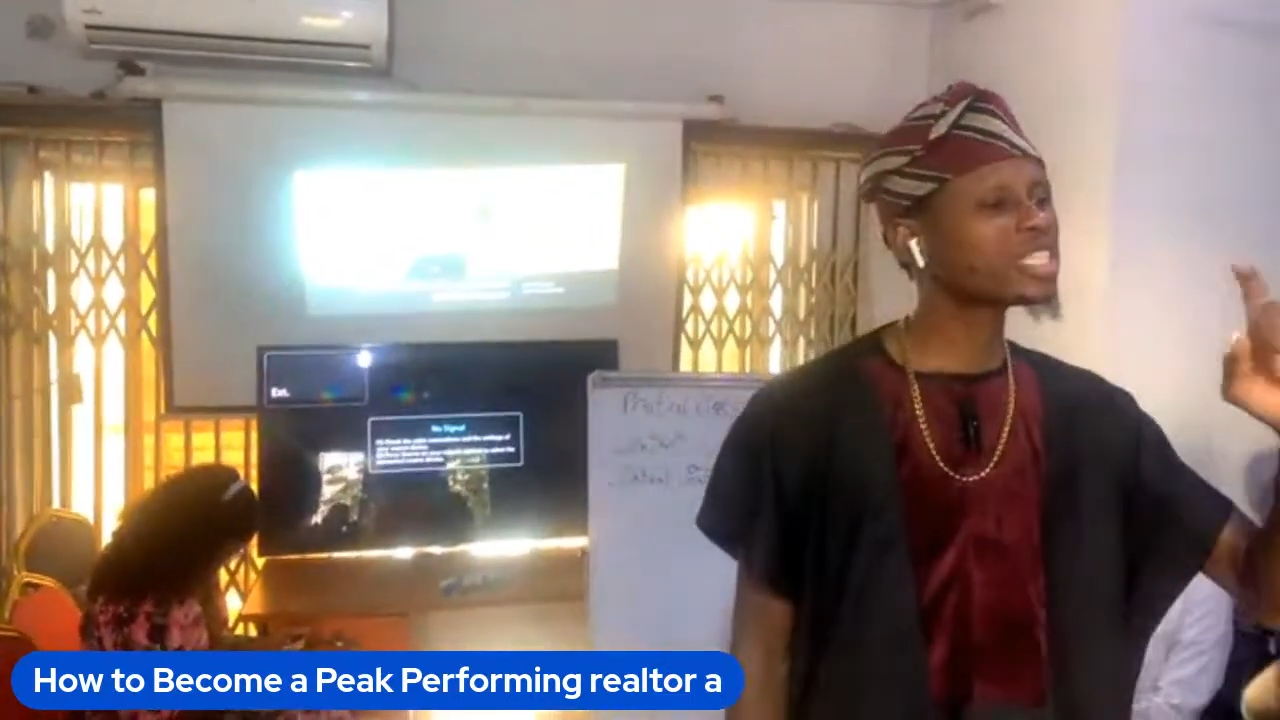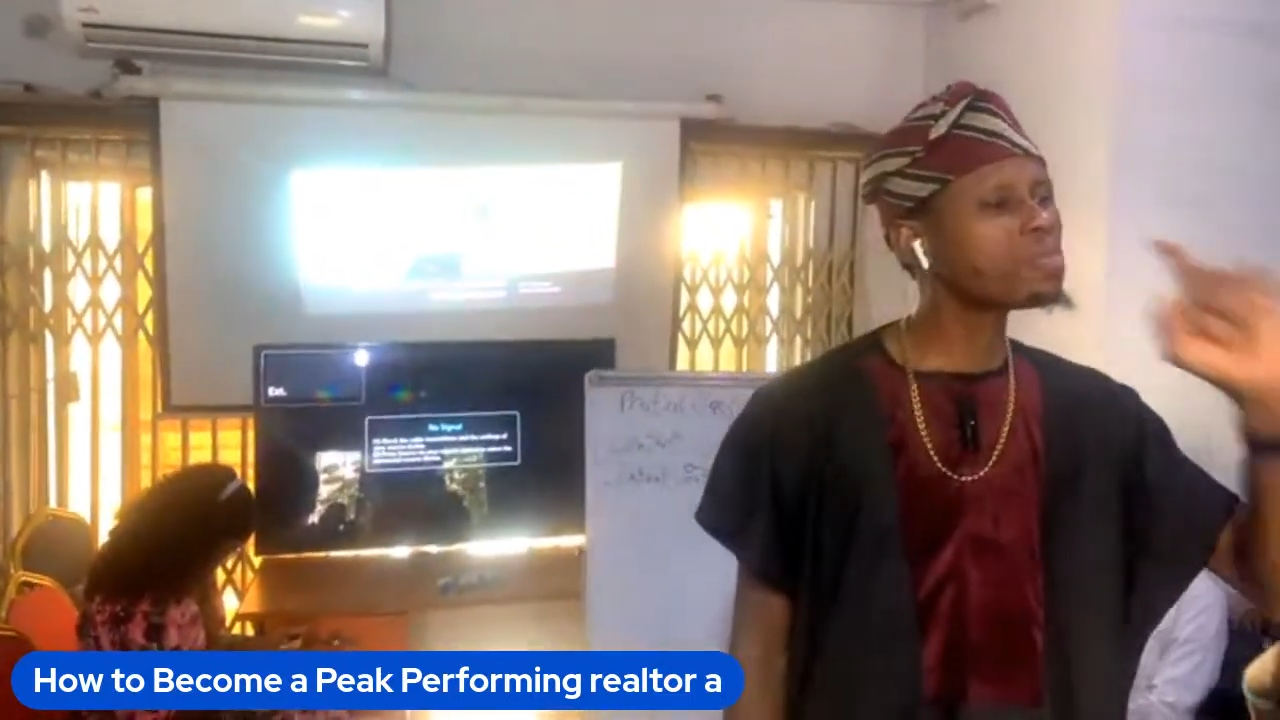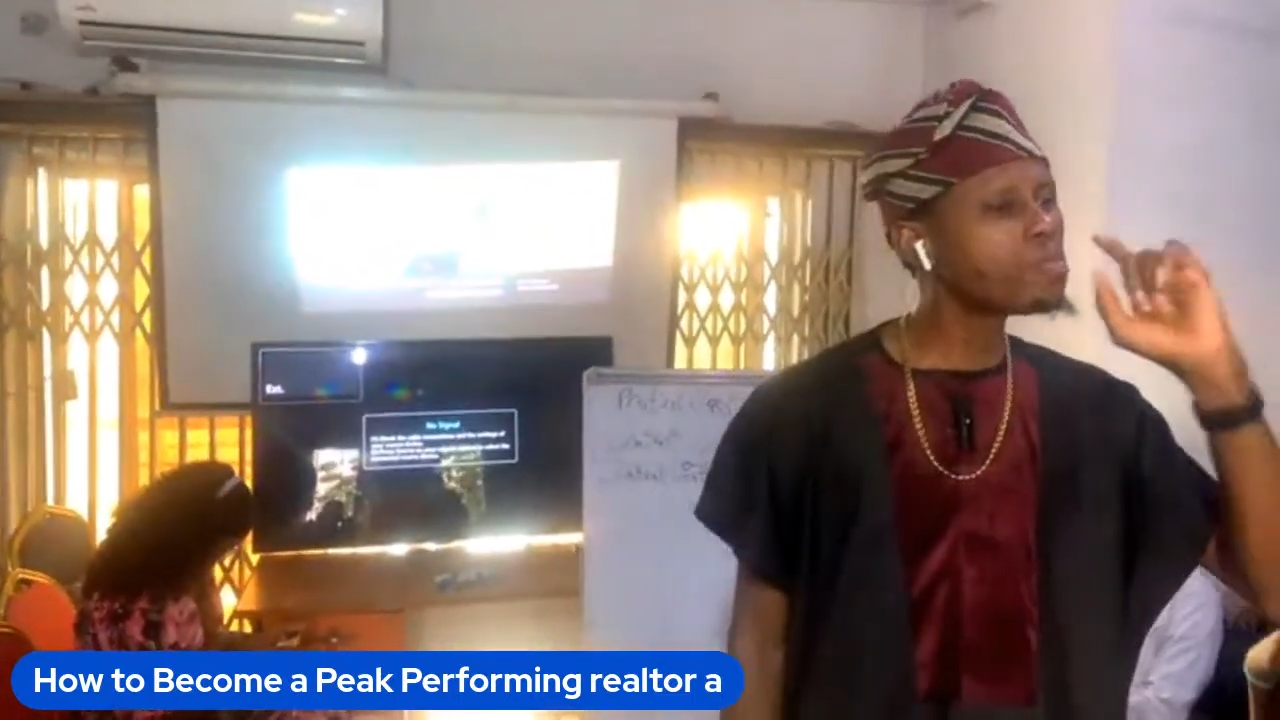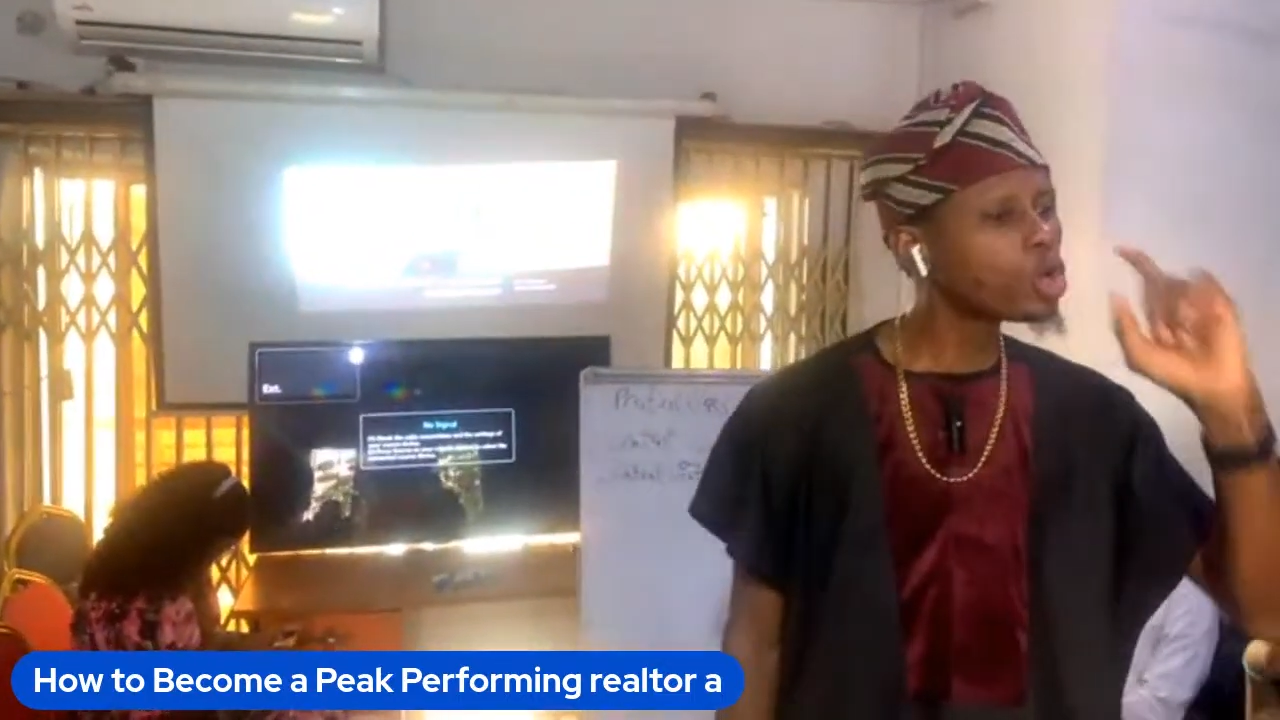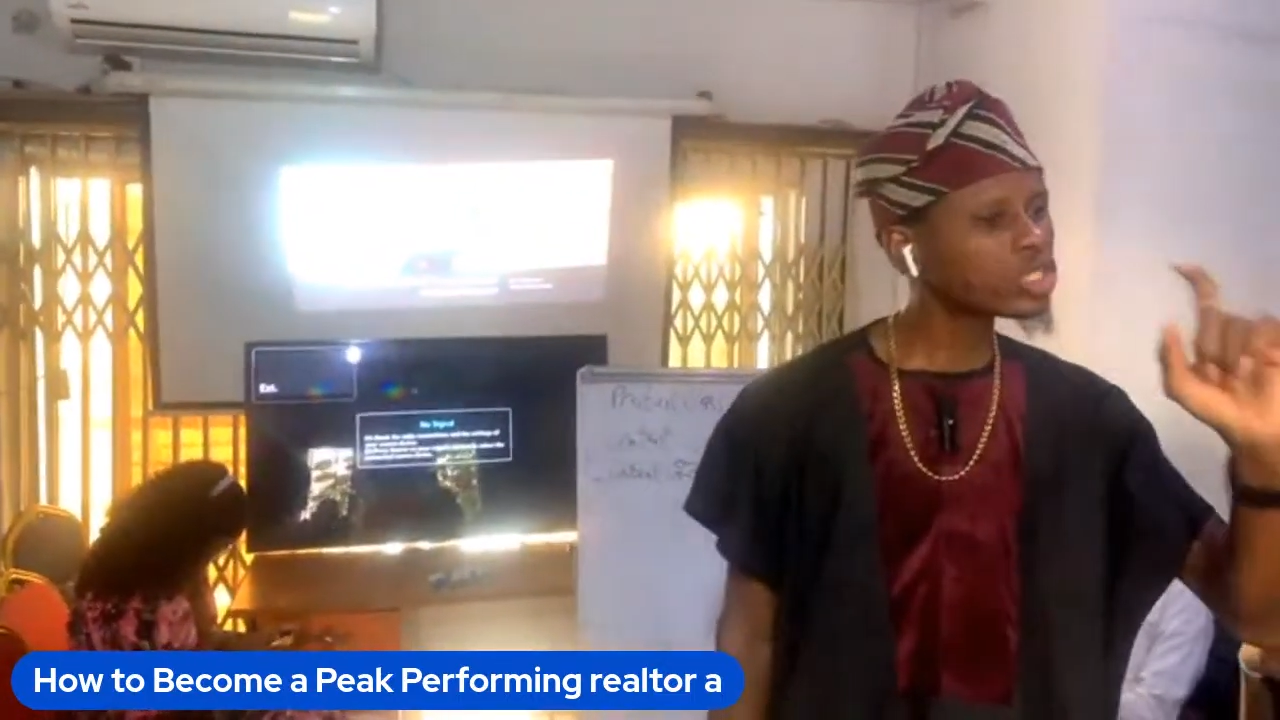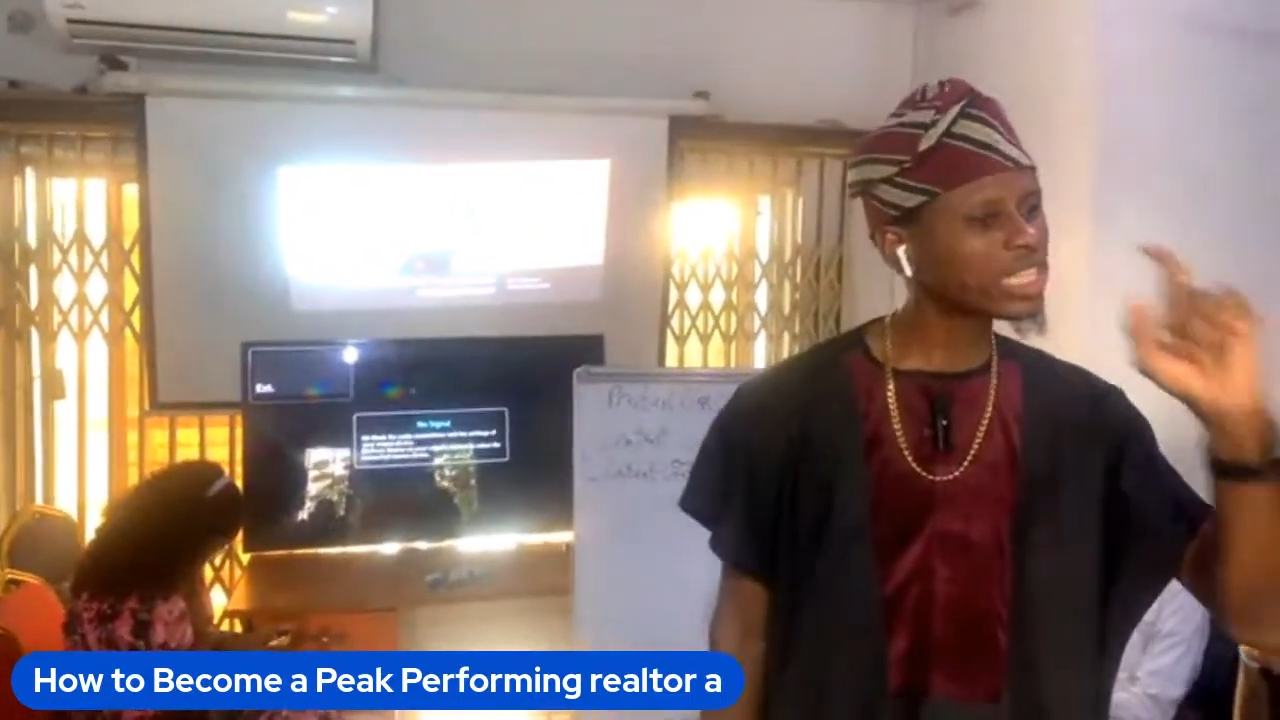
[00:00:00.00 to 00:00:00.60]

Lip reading: the most